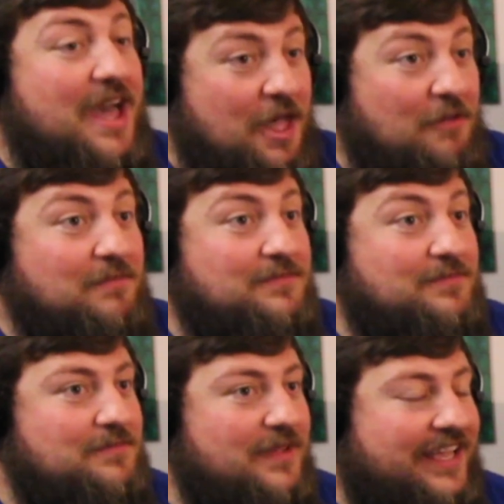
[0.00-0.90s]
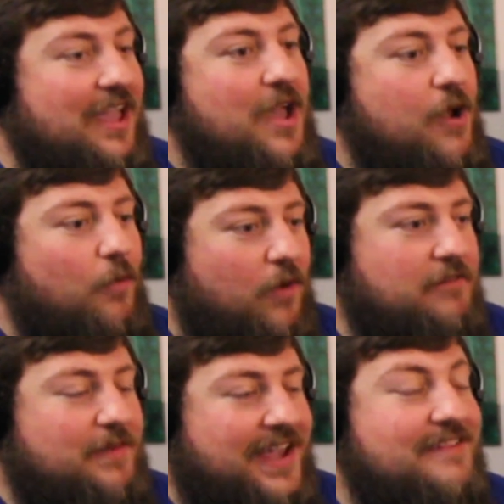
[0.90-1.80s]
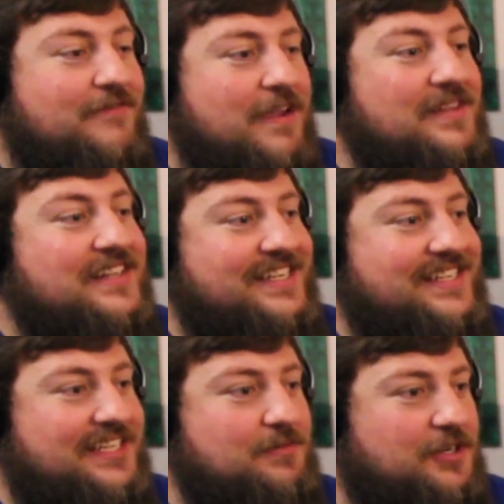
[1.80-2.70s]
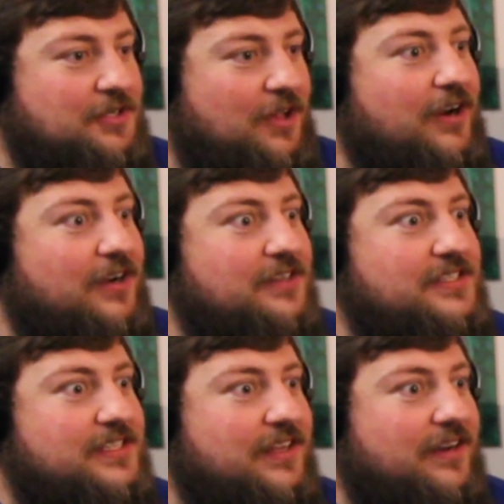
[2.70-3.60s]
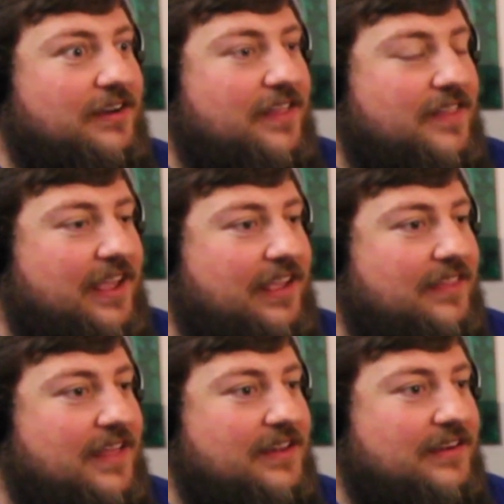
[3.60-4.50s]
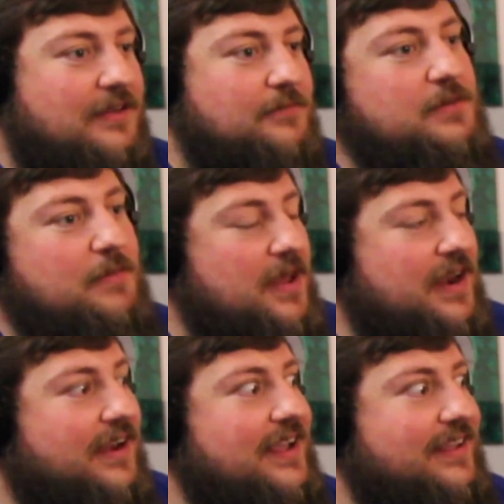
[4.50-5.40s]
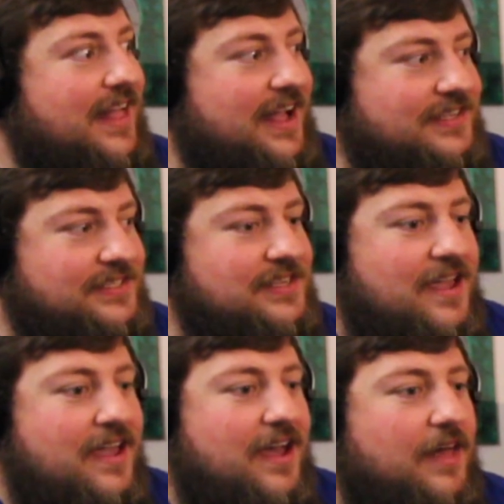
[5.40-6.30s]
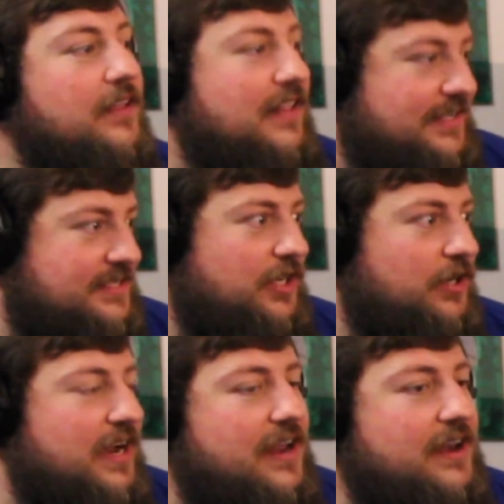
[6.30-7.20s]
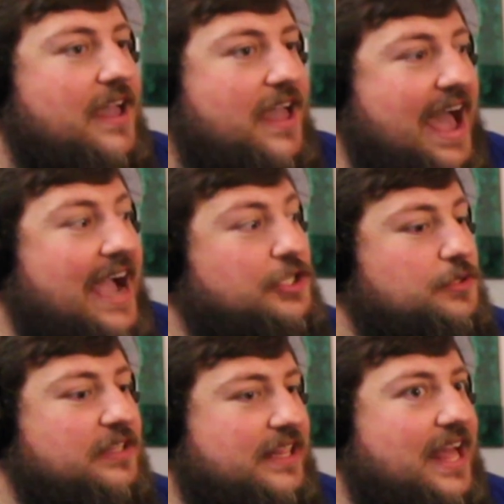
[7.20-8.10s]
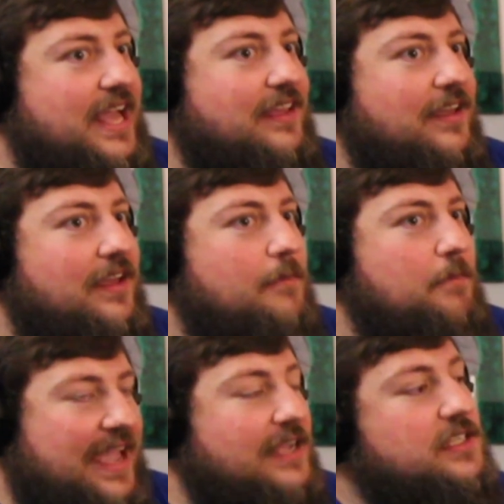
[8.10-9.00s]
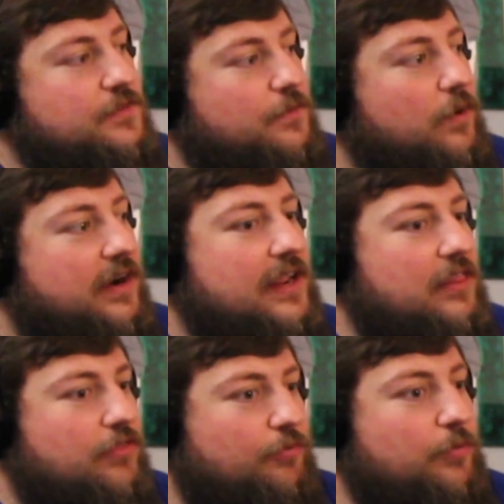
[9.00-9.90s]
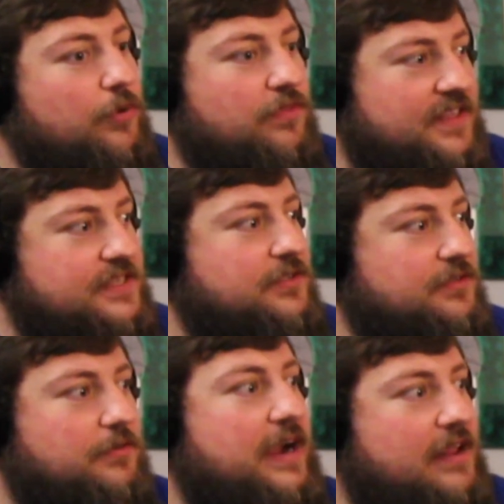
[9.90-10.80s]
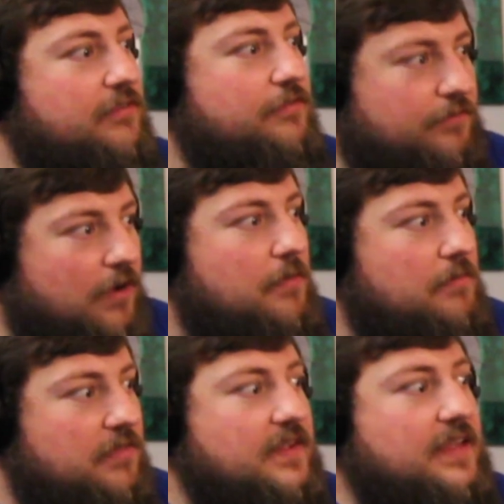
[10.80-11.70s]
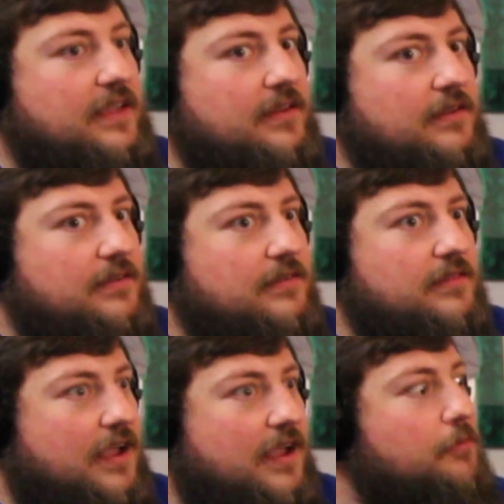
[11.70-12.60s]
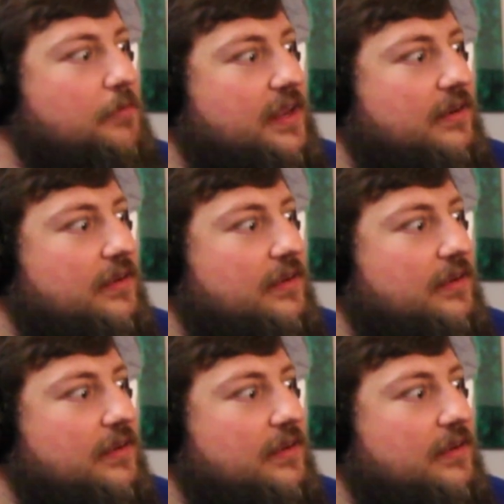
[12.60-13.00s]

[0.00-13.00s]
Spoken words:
help. Like one of my families that takes martial arts, or like that comes to my Monday night class, the class that you're in, actually like pays for it through this grant from the government.